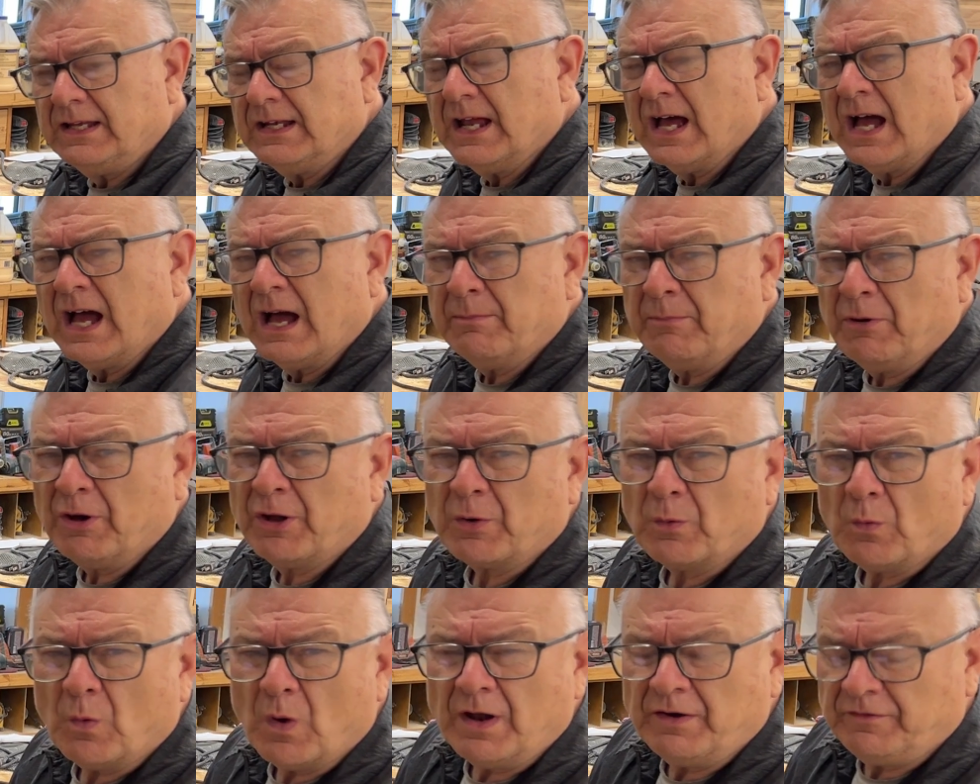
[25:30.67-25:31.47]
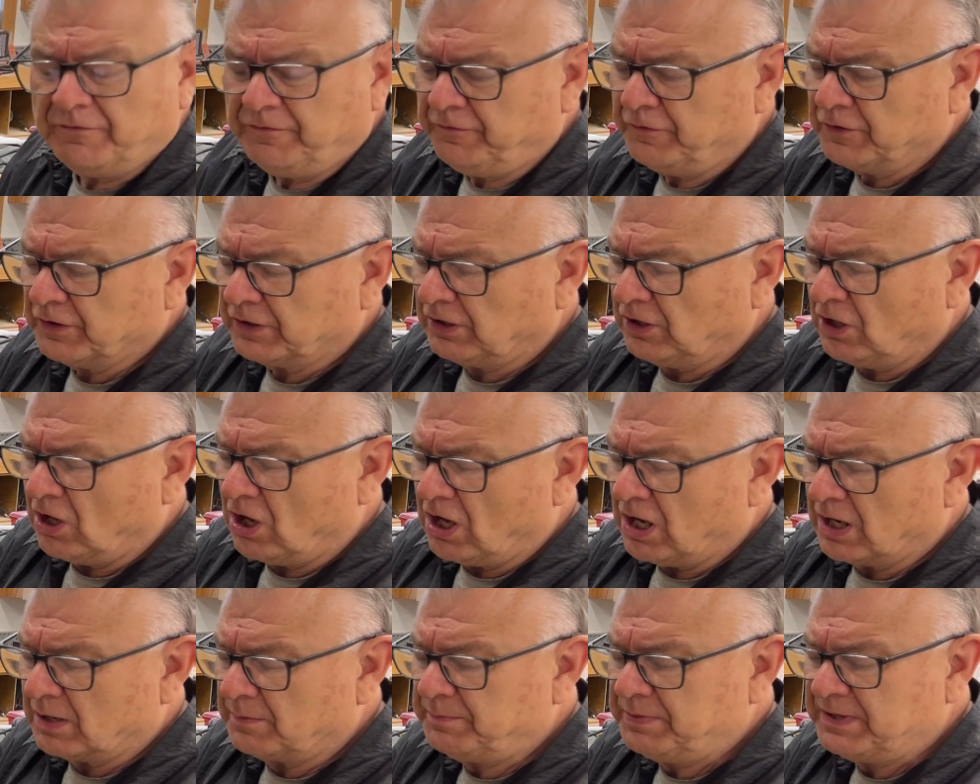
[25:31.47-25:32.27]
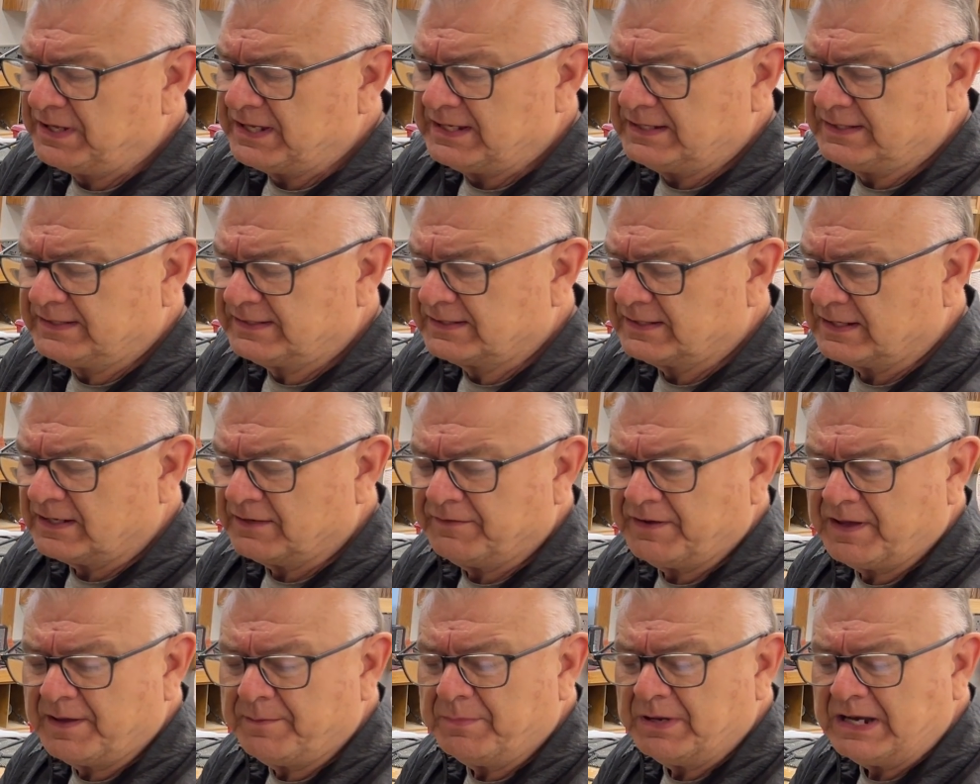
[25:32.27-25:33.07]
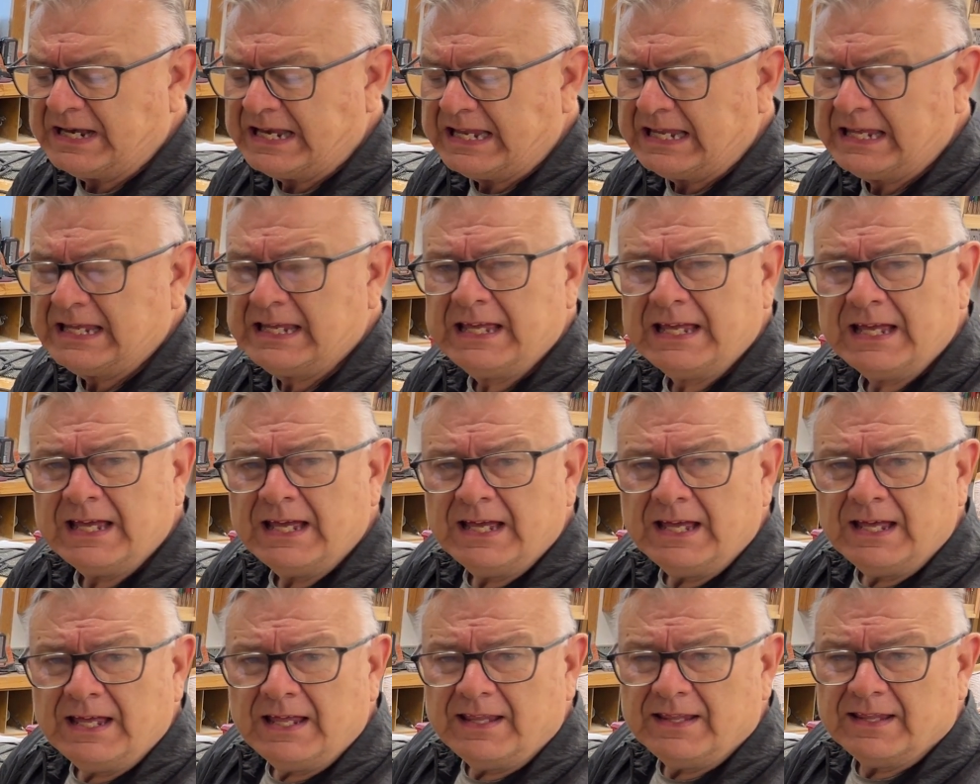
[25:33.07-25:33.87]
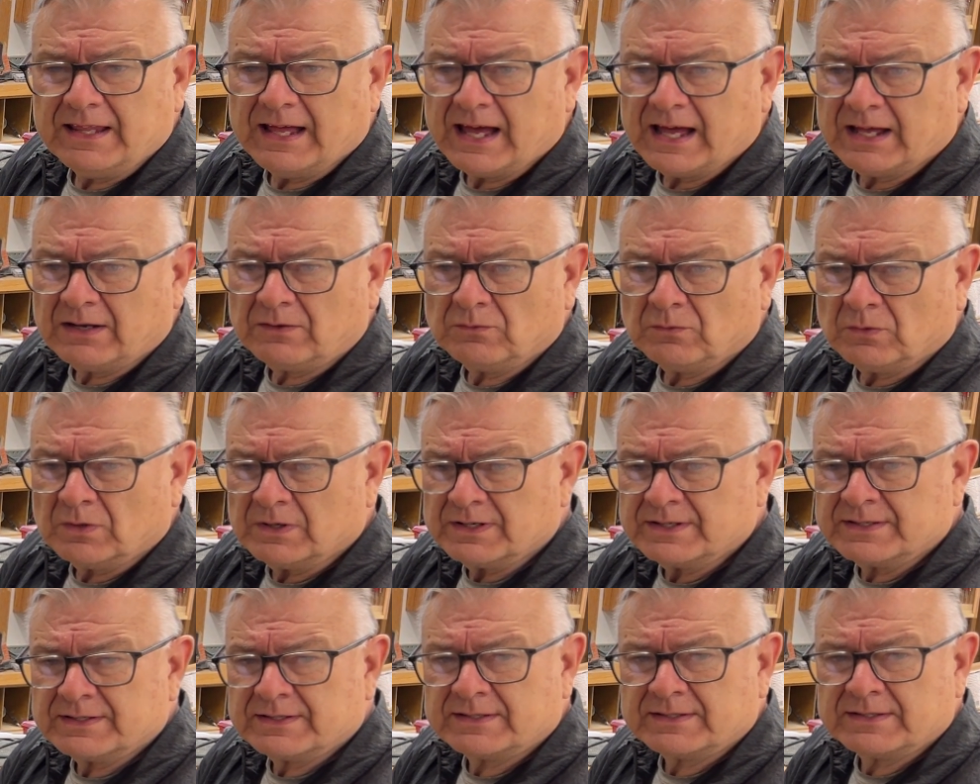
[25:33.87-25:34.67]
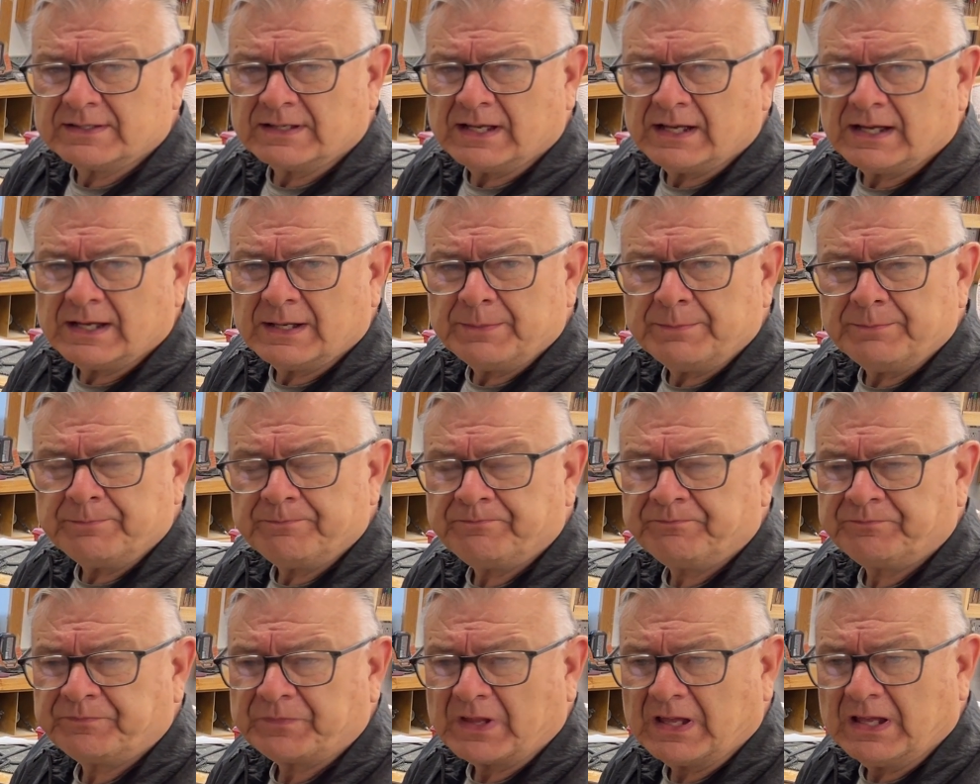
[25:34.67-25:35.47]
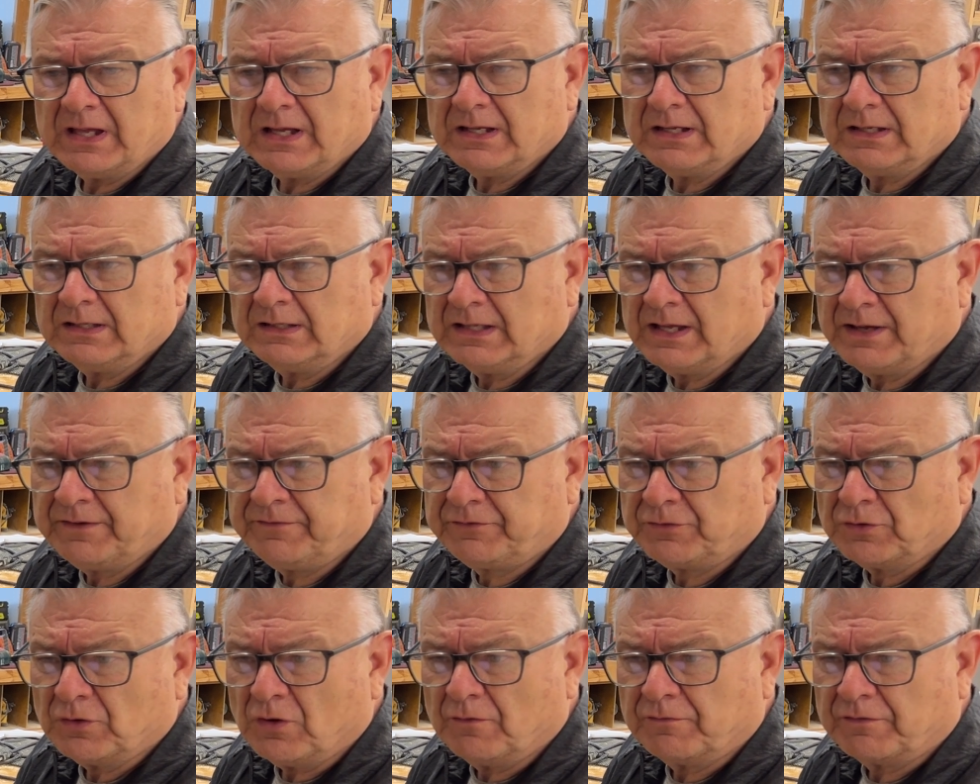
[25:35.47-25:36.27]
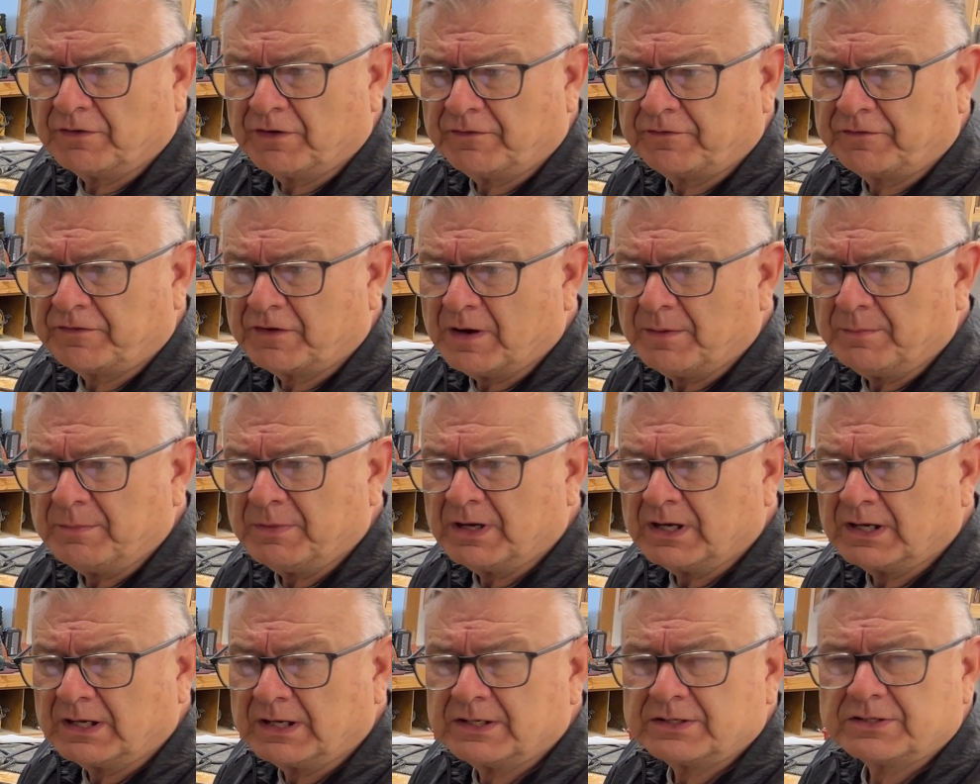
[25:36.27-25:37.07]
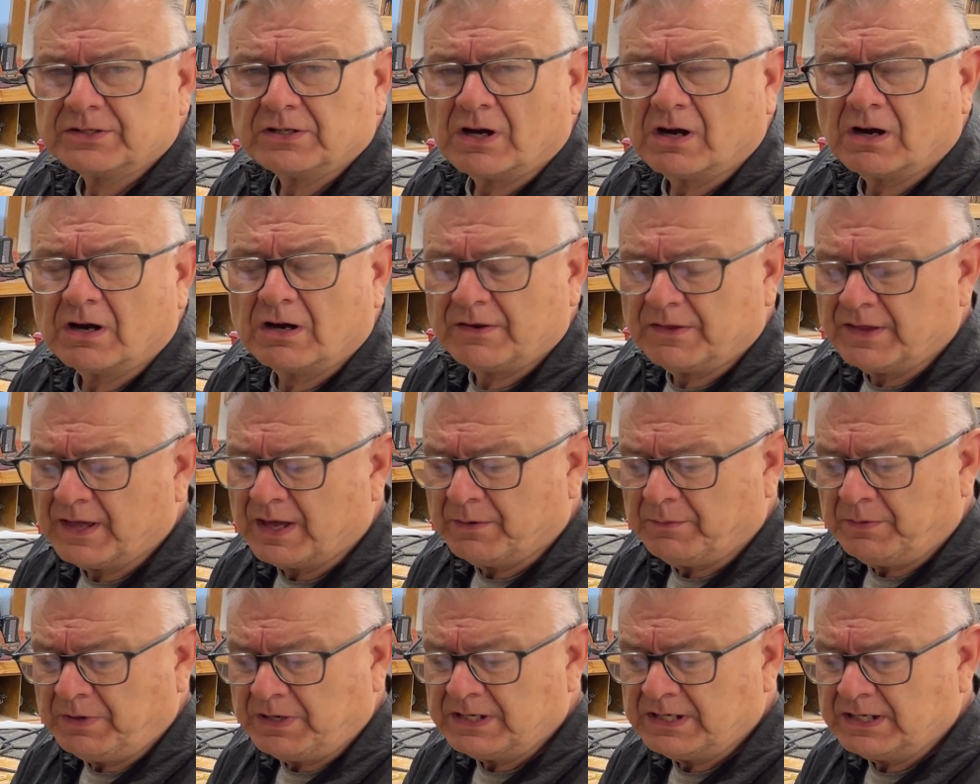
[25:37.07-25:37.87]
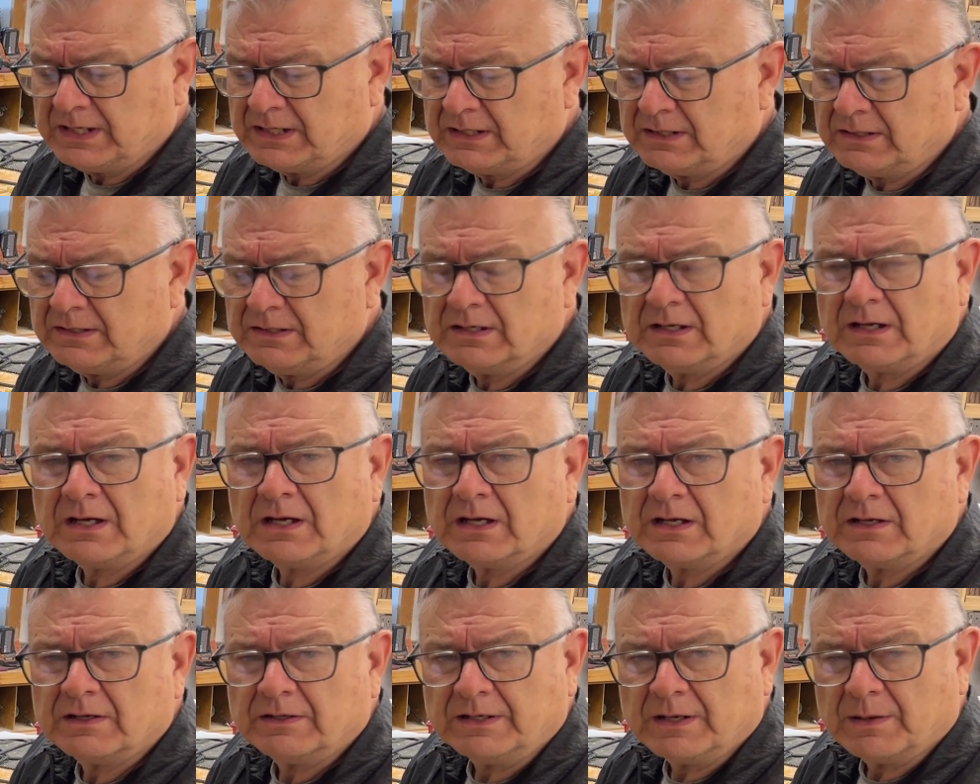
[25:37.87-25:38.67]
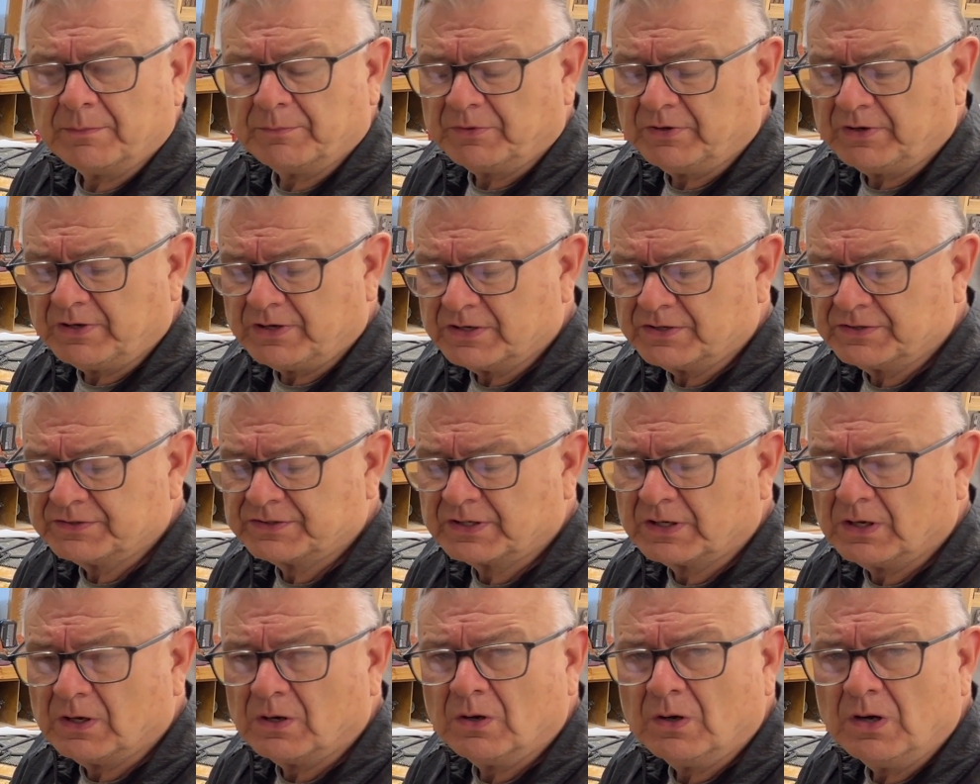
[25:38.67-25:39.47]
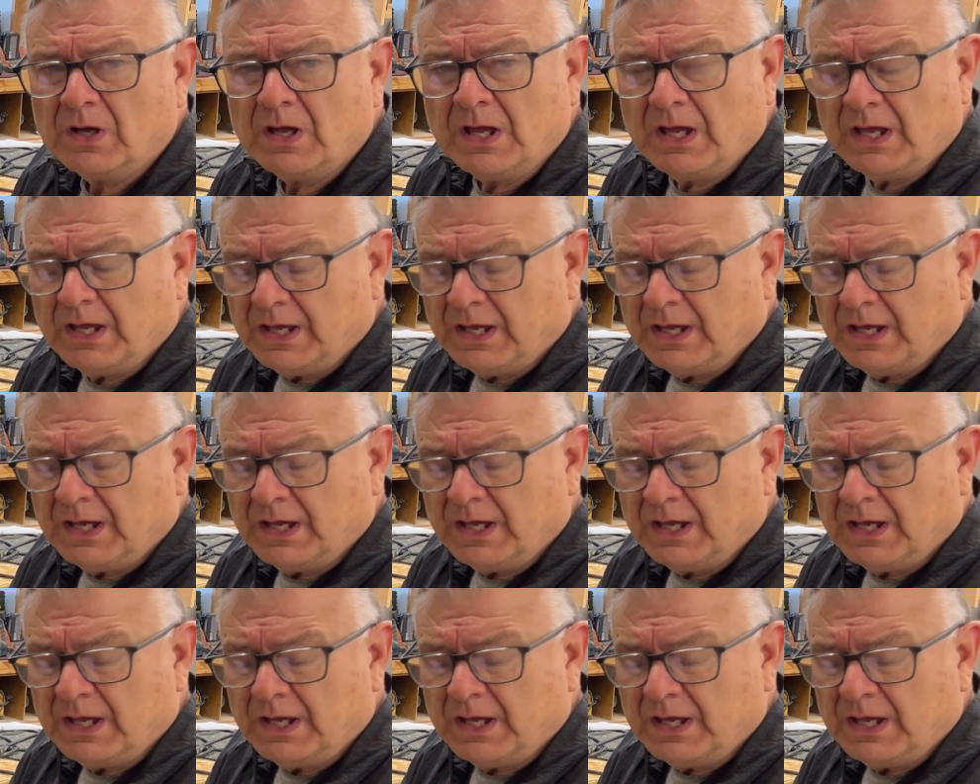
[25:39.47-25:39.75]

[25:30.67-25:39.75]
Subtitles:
about a 1 foot long piece of ebony that was left over from a guitar that we did a number of years ago.